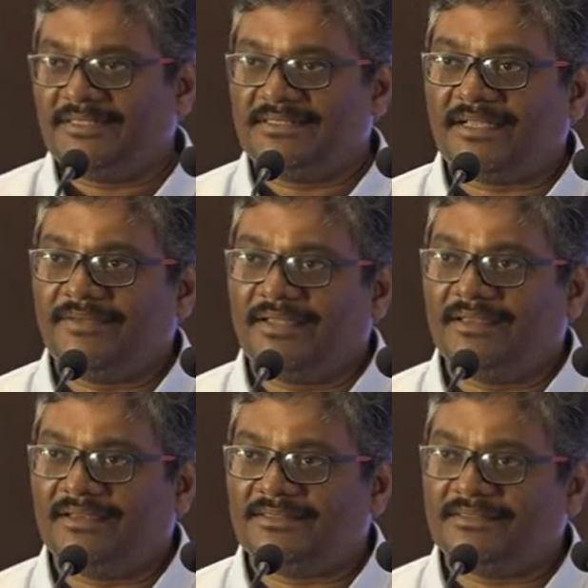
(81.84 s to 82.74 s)
is having
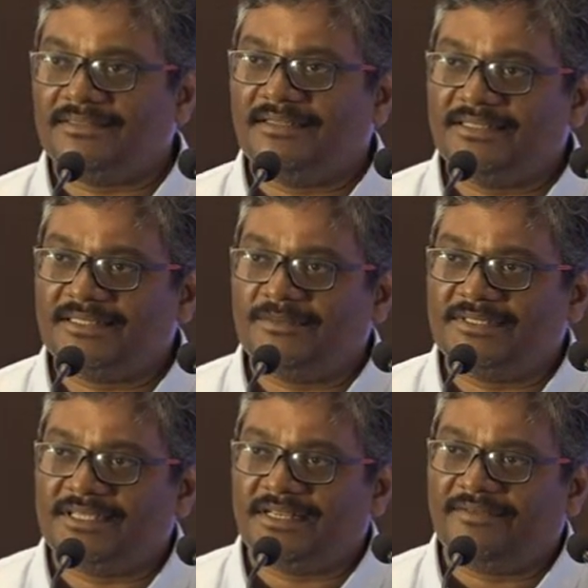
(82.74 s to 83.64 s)
a reasonable
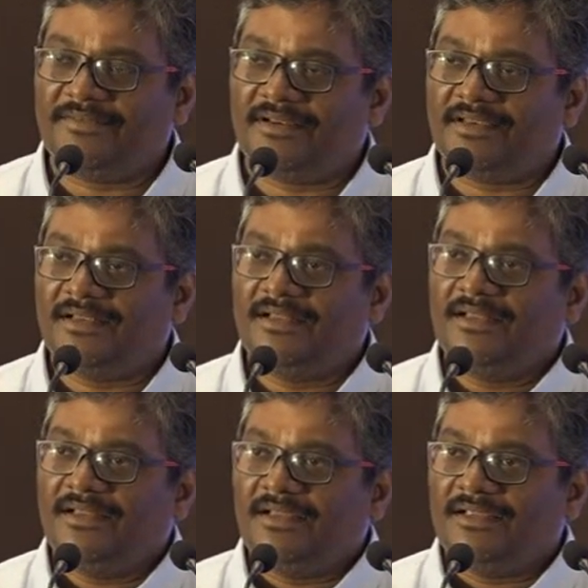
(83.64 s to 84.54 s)
significant
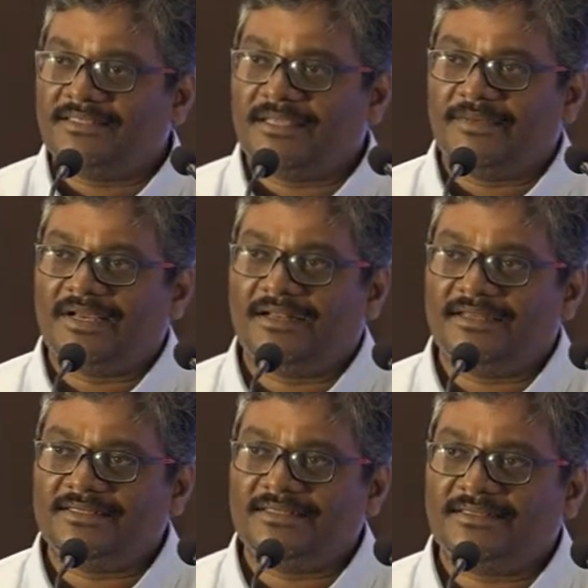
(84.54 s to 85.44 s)
ischemic heart
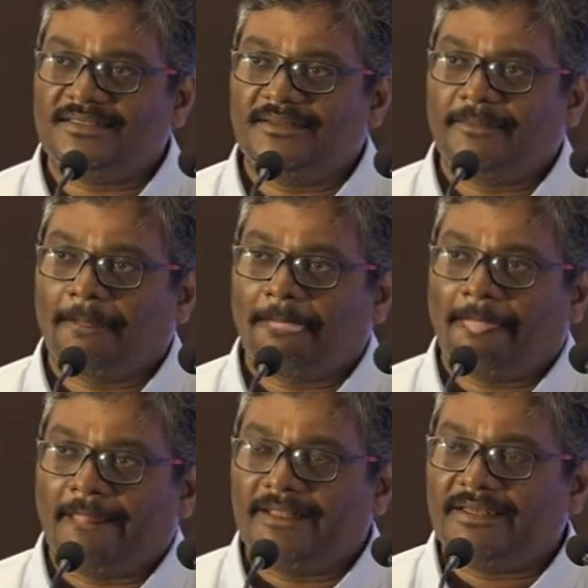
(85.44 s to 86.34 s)
disease,
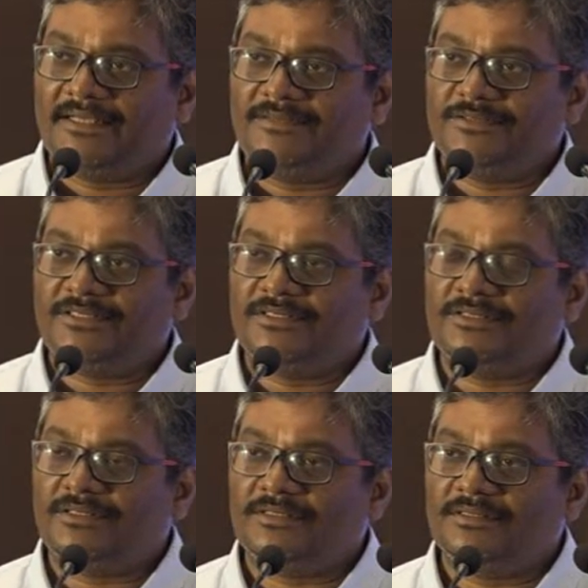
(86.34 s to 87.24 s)
the transfusion
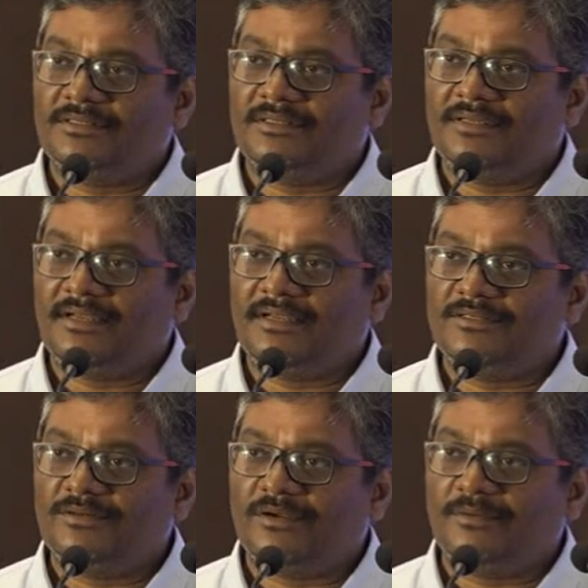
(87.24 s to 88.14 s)
trigger
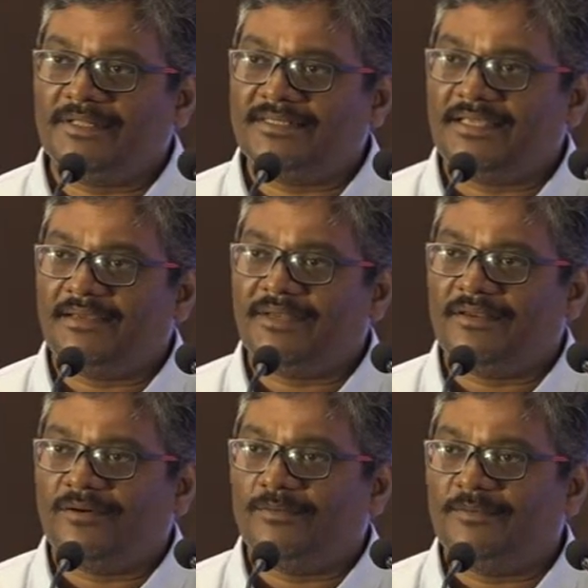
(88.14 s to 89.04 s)
should not be the same in a
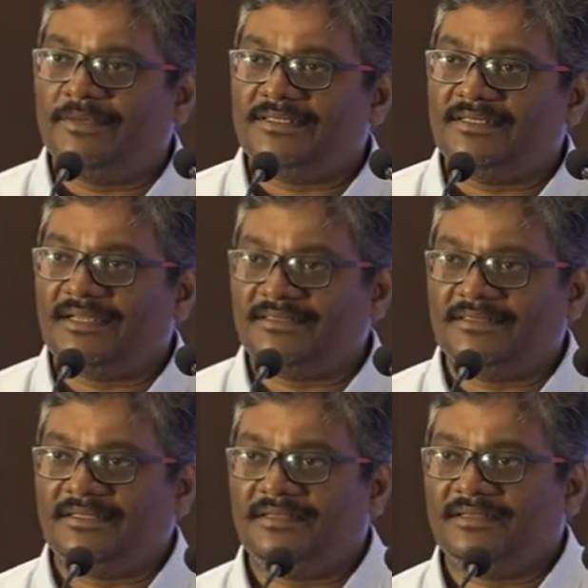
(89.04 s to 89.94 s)
normal patient as
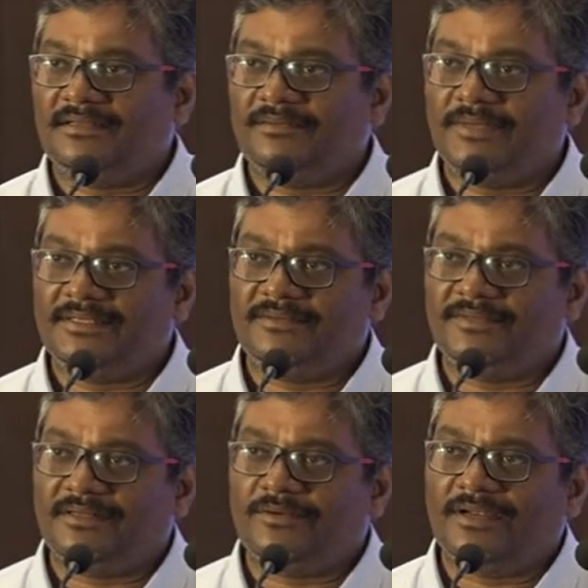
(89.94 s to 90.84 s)
in a patient
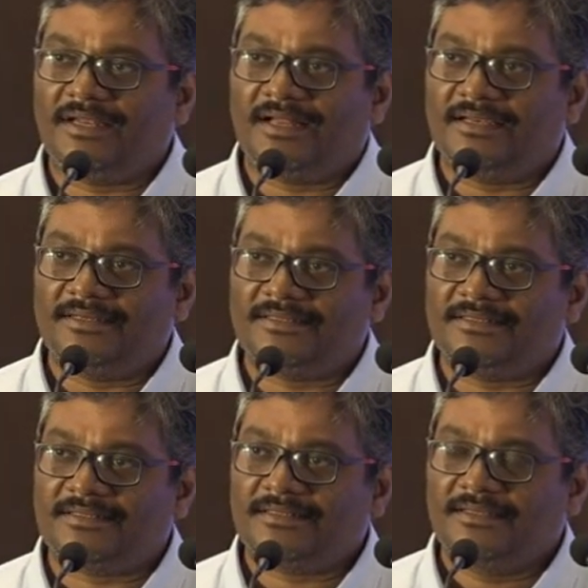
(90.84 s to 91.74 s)
with coronary artery
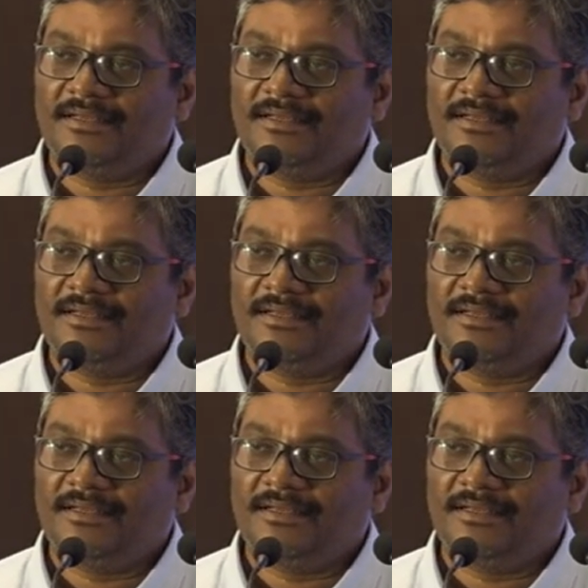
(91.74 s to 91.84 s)
disease.